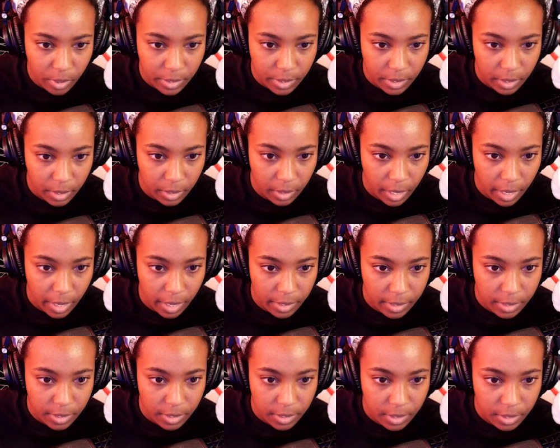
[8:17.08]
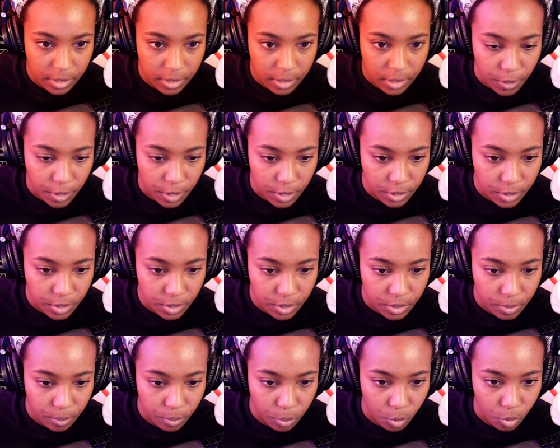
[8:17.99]
gonna select
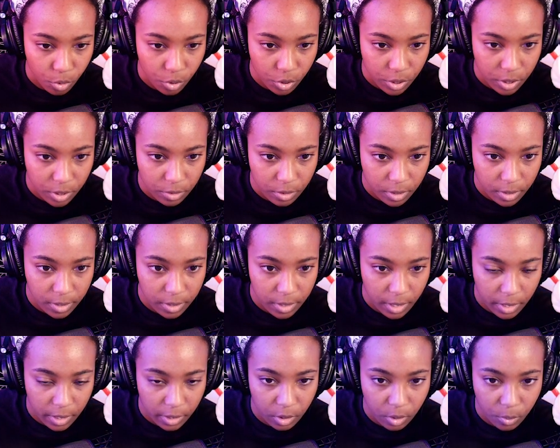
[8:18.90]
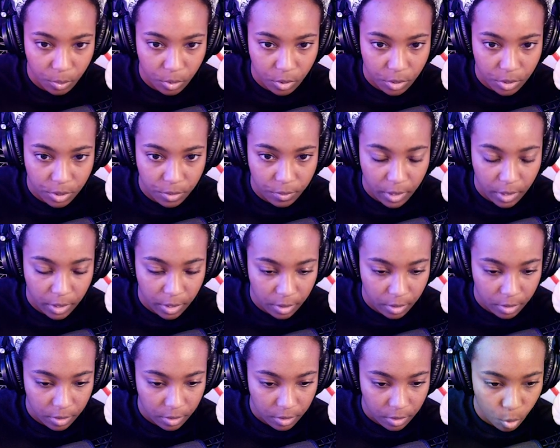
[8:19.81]
this portion, this tiny little portion right
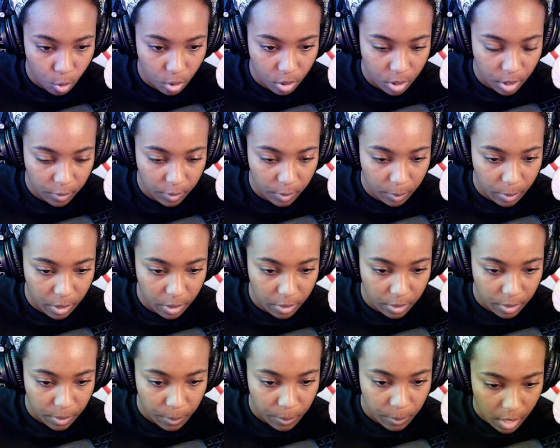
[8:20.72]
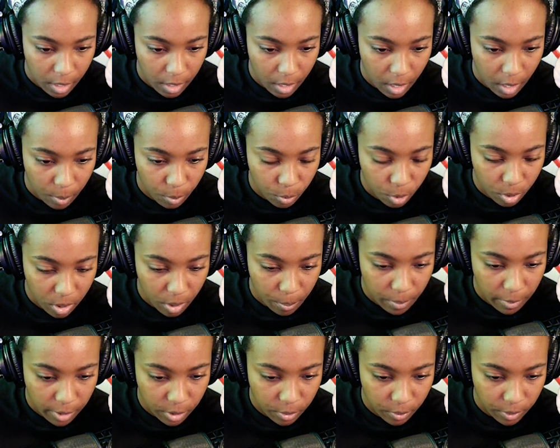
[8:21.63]
here, 1/4 of a bar, and I'm gonna
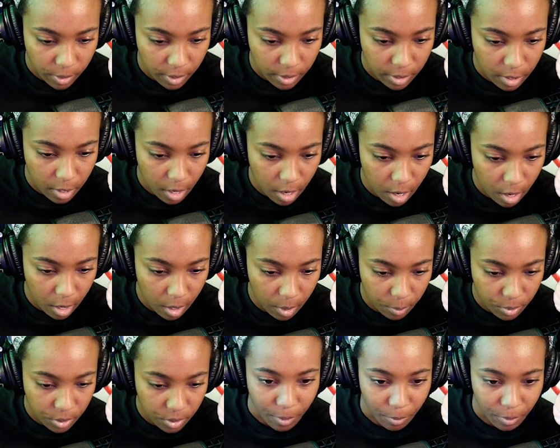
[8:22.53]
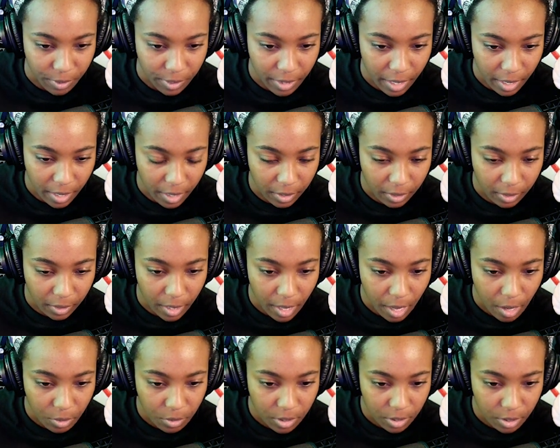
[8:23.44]
mess with this knob. And what that
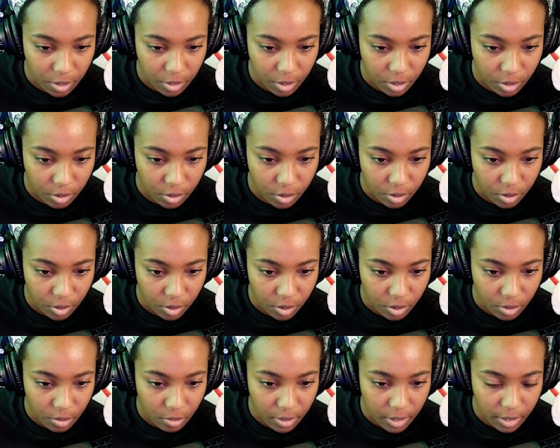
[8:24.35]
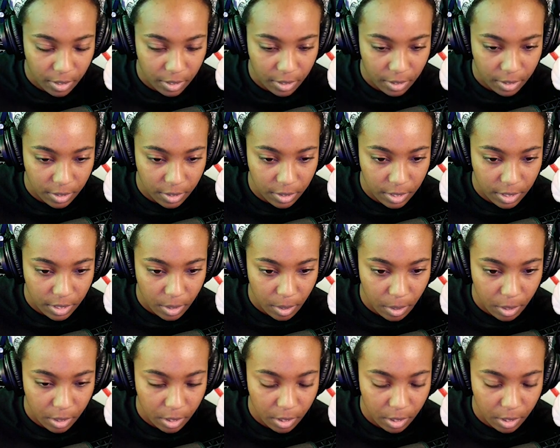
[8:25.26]
allows us to do is